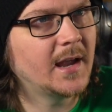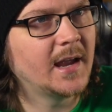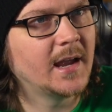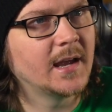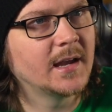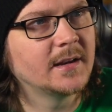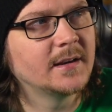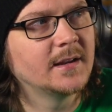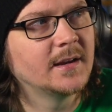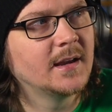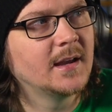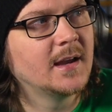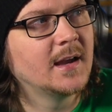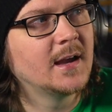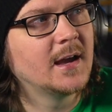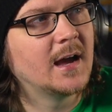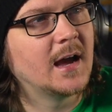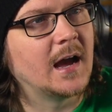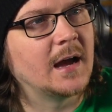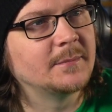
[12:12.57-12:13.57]
and
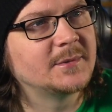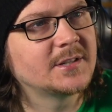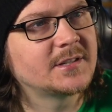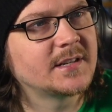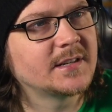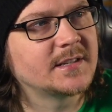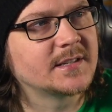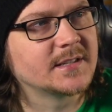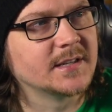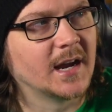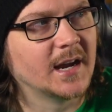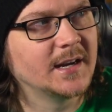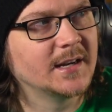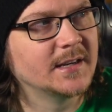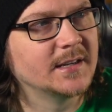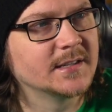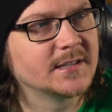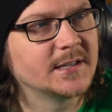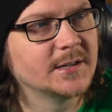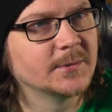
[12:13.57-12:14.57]
I'm just
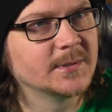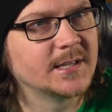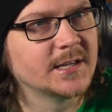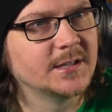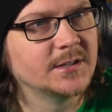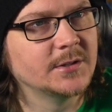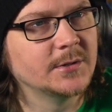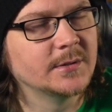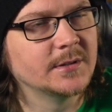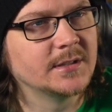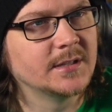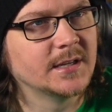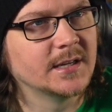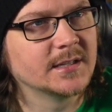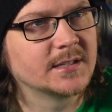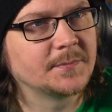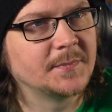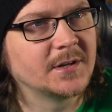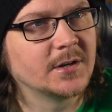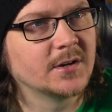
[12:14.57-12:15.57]
excited to see what they do with
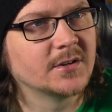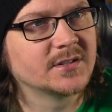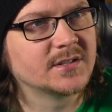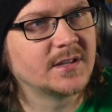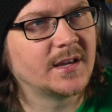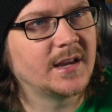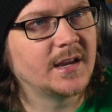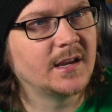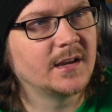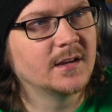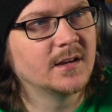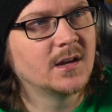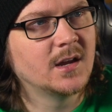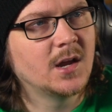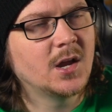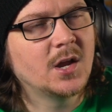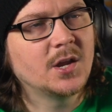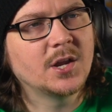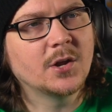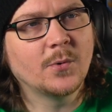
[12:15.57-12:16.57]
this because they,
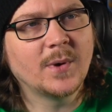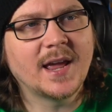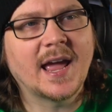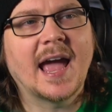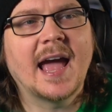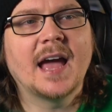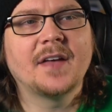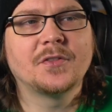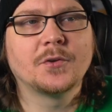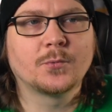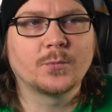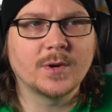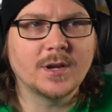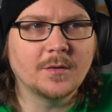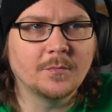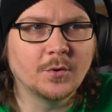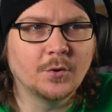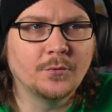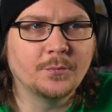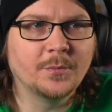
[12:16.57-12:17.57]
you know, we had the
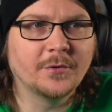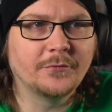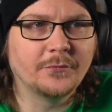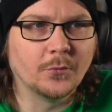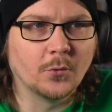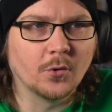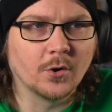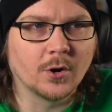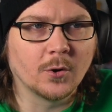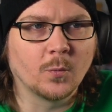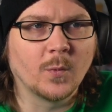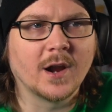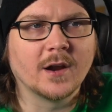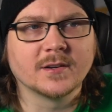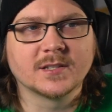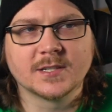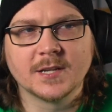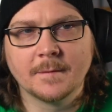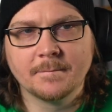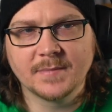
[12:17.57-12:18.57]
reboot before
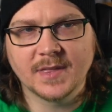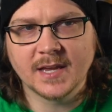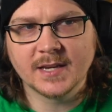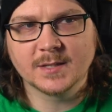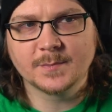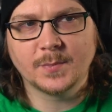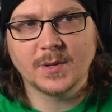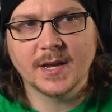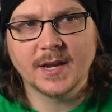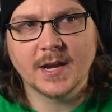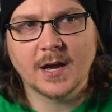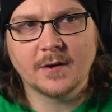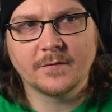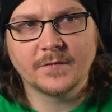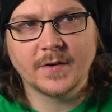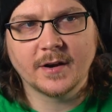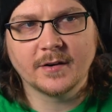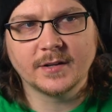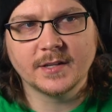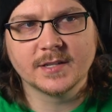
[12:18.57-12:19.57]
where some things played
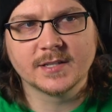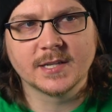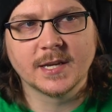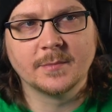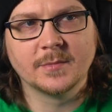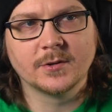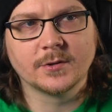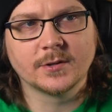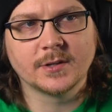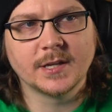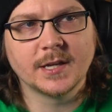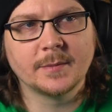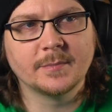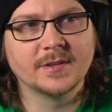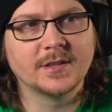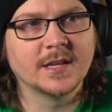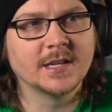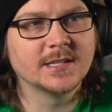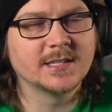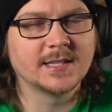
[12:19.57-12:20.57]
out fairly similarly,
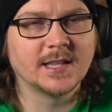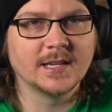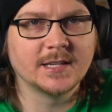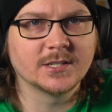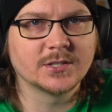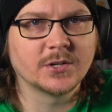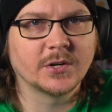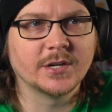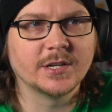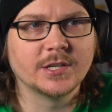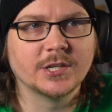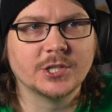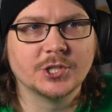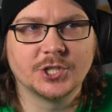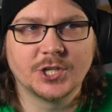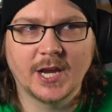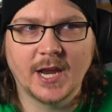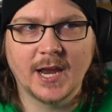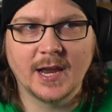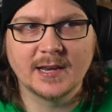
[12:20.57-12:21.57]
but then things started to
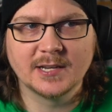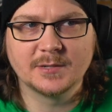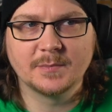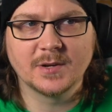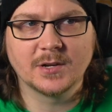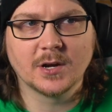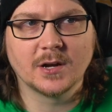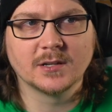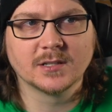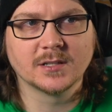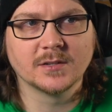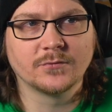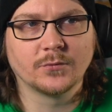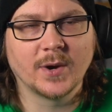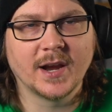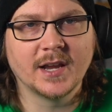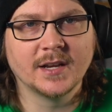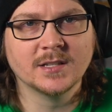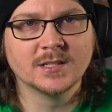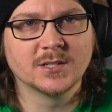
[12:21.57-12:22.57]
change because of
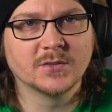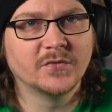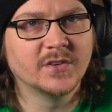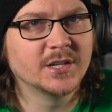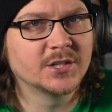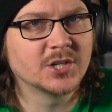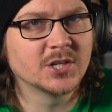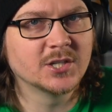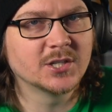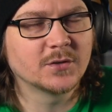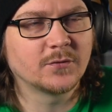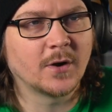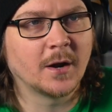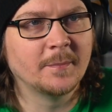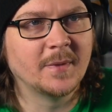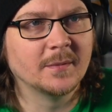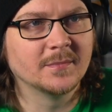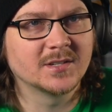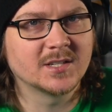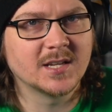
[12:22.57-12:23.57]
Raiden's visions
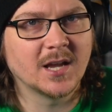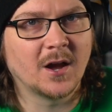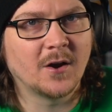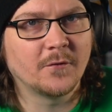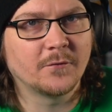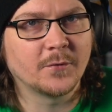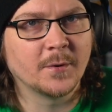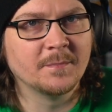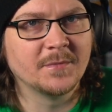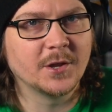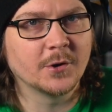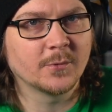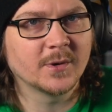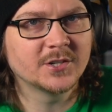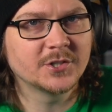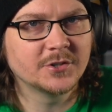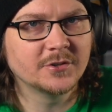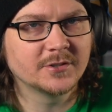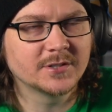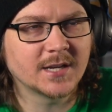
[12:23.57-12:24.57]
from himself from the
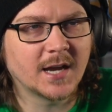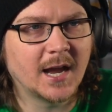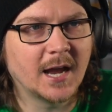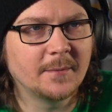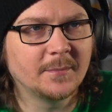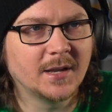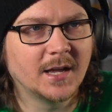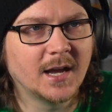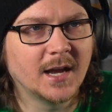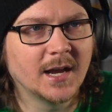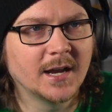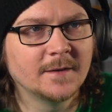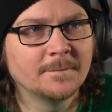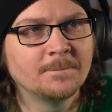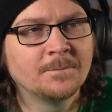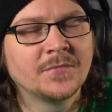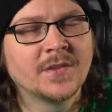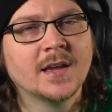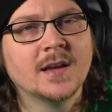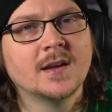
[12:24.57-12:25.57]
original timeline.